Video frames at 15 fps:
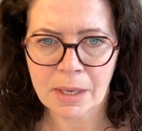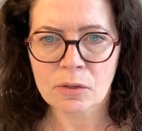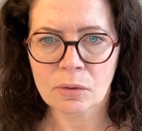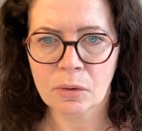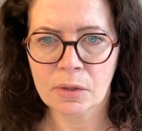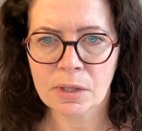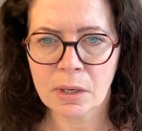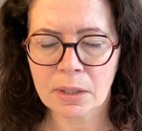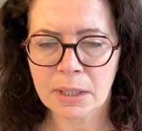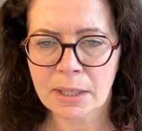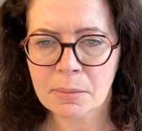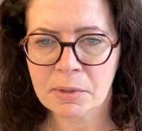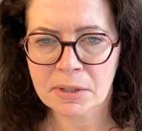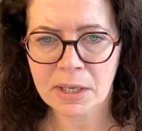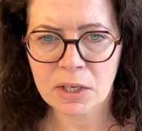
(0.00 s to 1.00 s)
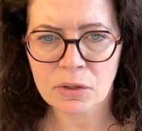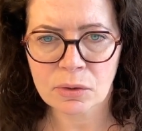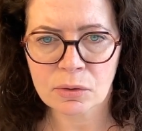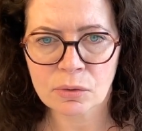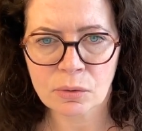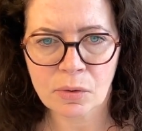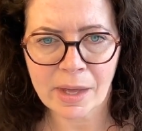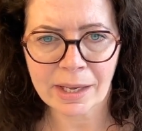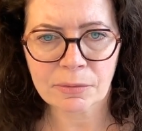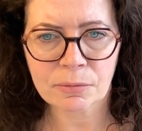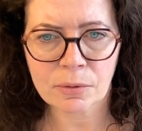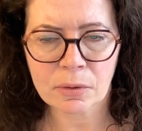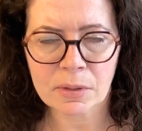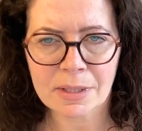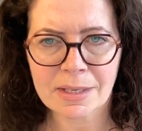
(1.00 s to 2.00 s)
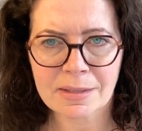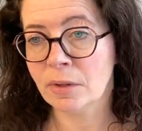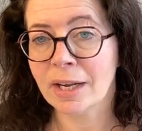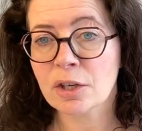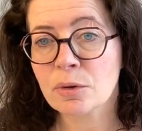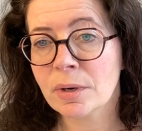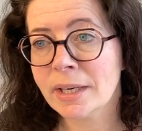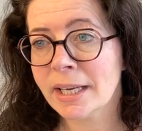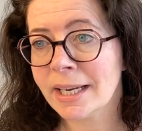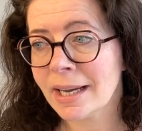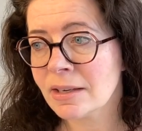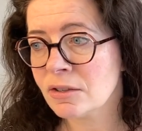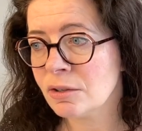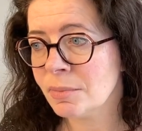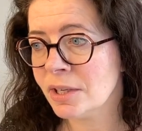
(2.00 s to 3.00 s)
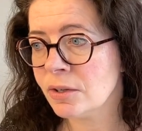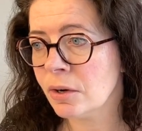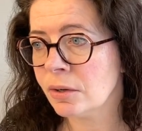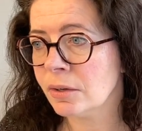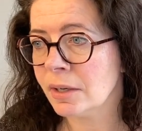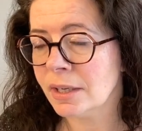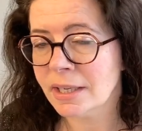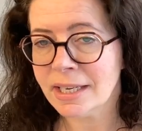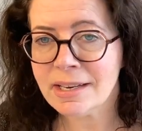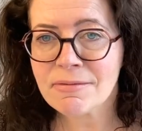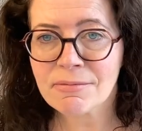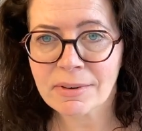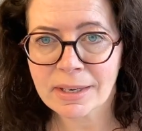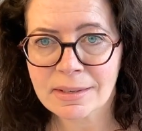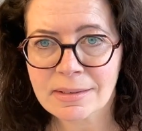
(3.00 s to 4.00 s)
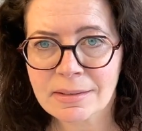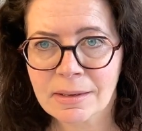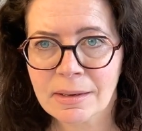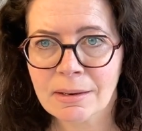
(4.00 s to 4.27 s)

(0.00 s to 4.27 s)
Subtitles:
So the only limitation to that fund is that training has to be done in France